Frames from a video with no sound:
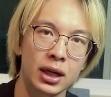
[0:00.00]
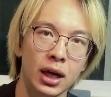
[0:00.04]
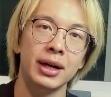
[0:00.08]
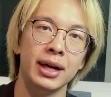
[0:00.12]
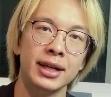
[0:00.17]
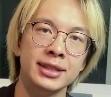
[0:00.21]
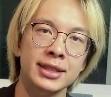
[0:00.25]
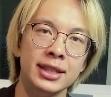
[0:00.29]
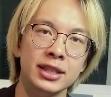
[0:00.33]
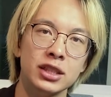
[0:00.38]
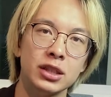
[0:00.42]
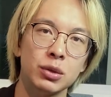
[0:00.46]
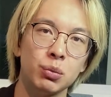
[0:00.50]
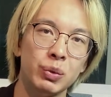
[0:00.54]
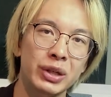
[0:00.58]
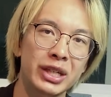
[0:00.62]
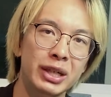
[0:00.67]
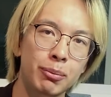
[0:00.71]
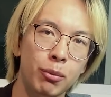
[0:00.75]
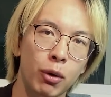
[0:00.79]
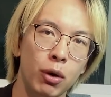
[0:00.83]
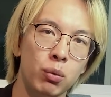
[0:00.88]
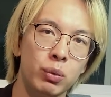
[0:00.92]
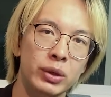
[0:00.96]
Essentially, we need
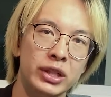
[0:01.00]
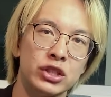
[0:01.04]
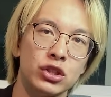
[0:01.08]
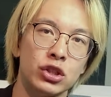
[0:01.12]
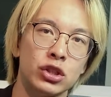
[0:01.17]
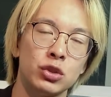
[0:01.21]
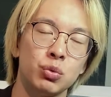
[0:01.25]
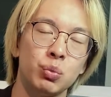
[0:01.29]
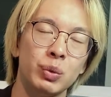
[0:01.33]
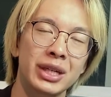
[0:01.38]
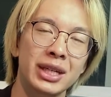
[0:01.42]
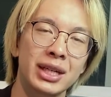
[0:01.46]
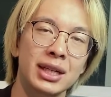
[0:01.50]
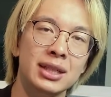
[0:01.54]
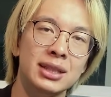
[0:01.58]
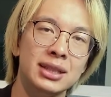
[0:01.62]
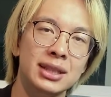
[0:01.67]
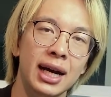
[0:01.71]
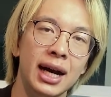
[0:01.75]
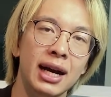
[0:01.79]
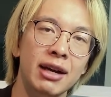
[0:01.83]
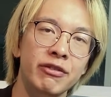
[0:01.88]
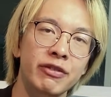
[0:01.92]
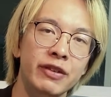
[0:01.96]
more research. We need to
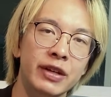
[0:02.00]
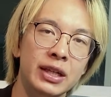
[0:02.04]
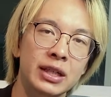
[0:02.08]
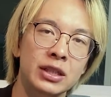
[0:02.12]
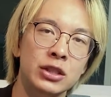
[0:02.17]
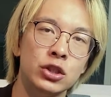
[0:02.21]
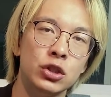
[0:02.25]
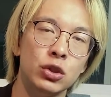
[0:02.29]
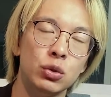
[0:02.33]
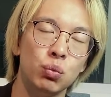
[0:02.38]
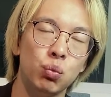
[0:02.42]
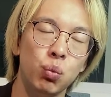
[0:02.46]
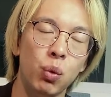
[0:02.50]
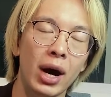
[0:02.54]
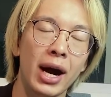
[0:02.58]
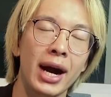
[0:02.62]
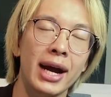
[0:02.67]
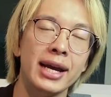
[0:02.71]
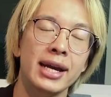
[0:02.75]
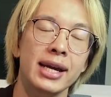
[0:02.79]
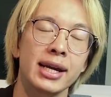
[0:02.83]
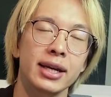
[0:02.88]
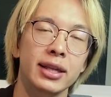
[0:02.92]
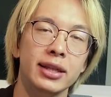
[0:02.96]
dive into
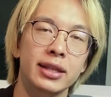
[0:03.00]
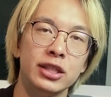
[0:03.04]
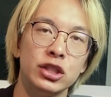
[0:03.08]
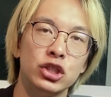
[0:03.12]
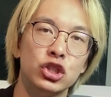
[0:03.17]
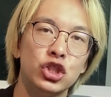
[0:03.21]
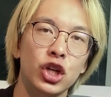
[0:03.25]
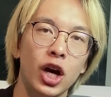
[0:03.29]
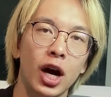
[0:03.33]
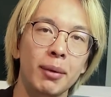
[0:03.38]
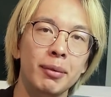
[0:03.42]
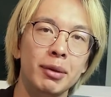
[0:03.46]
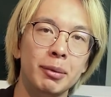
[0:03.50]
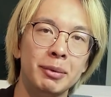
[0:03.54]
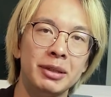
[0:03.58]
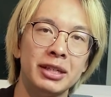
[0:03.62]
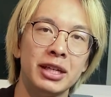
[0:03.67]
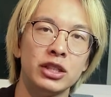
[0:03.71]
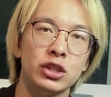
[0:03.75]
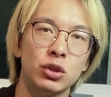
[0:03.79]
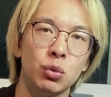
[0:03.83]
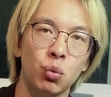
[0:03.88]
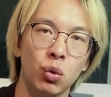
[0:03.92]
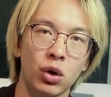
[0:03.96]
why this job
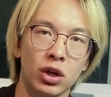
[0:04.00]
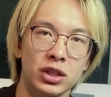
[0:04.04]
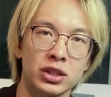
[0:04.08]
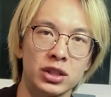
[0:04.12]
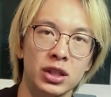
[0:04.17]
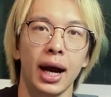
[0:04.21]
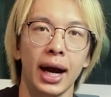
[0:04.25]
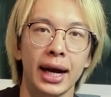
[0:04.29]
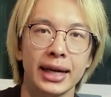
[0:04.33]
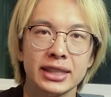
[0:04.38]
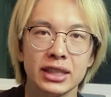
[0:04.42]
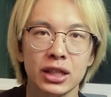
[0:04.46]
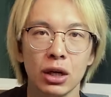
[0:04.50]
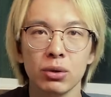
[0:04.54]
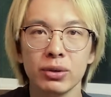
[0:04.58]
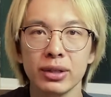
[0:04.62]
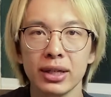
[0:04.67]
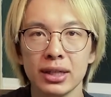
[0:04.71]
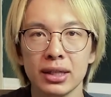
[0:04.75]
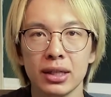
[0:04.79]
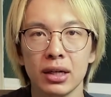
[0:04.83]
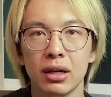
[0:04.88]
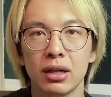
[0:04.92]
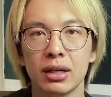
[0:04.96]
limitation works. I know
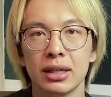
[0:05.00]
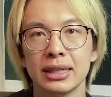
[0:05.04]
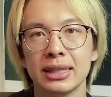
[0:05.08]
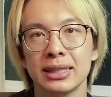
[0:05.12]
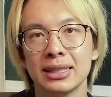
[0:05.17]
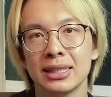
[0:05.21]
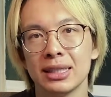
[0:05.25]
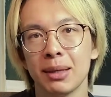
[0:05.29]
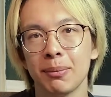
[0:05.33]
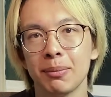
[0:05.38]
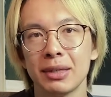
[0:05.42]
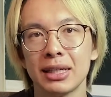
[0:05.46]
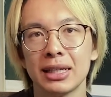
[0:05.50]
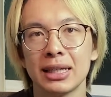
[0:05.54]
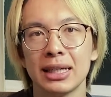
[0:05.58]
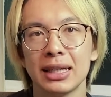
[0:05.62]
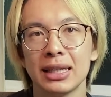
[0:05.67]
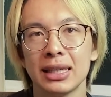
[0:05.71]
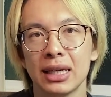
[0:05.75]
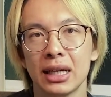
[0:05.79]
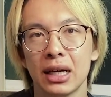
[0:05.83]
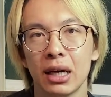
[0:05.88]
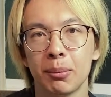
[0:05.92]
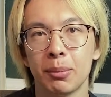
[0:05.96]
that there is something in
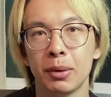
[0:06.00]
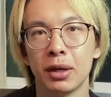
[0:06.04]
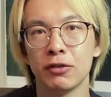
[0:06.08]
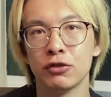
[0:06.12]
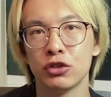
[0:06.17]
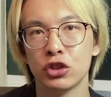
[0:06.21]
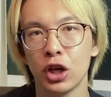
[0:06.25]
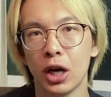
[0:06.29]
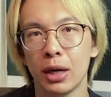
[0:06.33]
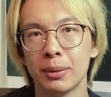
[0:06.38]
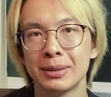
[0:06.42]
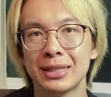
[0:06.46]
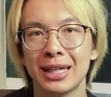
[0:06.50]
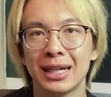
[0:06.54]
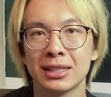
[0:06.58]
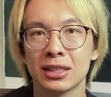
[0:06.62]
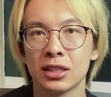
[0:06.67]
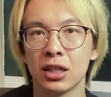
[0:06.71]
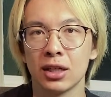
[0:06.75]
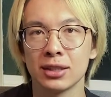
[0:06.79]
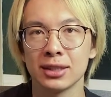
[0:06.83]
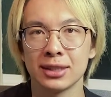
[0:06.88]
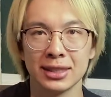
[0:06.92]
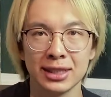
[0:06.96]
the number of jobs that is
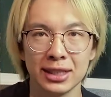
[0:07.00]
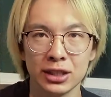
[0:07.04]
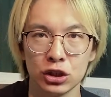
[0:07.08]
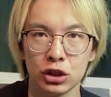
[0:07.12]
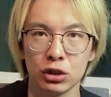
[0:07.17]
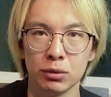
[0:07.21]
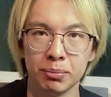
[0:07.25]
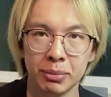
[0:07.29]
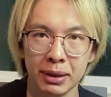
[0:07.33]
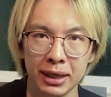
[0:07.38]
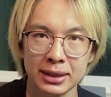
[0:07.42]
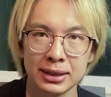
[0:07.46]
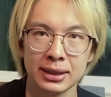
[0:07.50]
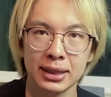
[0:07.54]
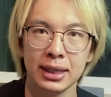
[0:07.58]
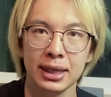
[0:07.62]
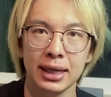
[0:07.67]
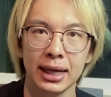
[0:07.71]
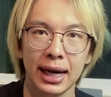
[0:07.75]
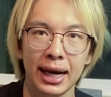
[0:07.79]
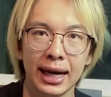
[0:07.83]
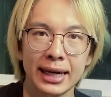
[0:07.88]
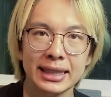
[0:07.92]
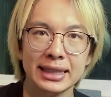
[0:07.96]
causing the issue, but
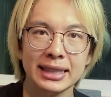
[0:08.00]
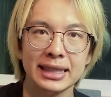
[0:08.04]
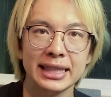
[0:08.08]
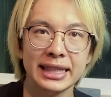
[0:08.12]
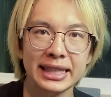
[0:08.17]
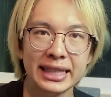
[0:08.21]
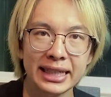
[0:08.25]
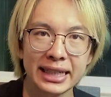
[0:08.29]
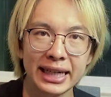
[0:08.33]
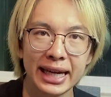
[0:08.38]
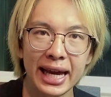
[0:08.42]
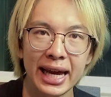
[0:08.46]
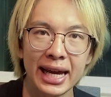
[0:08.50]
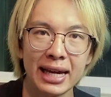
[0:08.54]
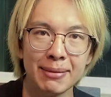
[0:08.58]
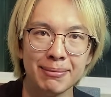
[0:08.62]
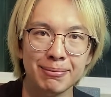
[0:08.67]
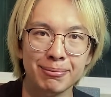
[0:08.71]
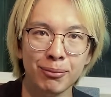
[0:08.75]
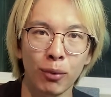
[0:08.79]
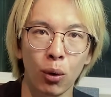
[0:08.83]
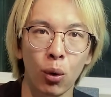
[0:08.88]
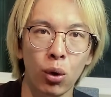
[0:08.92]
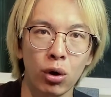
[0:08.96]
I need a
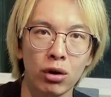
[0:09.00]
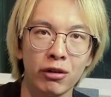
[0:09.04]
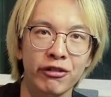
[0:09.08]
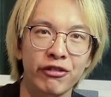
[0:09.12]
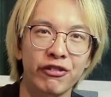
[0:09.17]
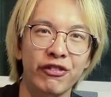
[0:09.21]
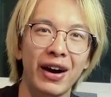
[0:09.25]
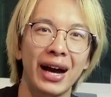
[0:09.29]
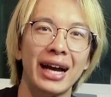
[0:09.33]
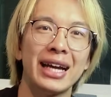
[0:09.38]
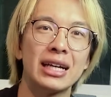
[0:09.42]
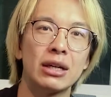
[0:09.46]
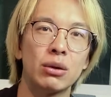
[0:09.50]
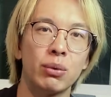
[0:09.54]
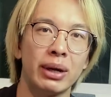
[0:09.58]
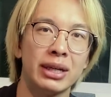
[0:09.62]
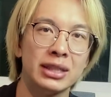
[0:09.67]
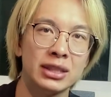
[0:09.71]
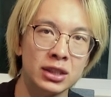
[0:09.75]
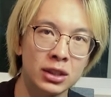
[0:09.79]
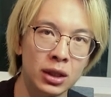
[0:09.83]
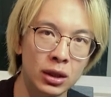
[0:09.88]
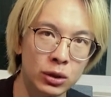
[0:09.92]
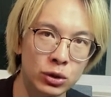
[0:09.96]
more
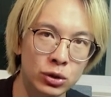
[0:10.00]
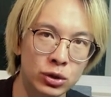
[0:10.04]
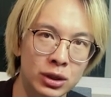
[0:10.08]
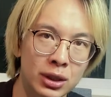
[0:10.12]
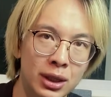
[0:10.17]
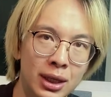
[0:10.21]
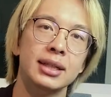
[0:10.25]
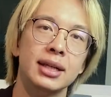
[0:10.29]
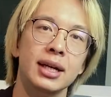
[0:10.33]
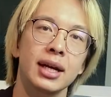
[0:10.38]
fine-grained solution.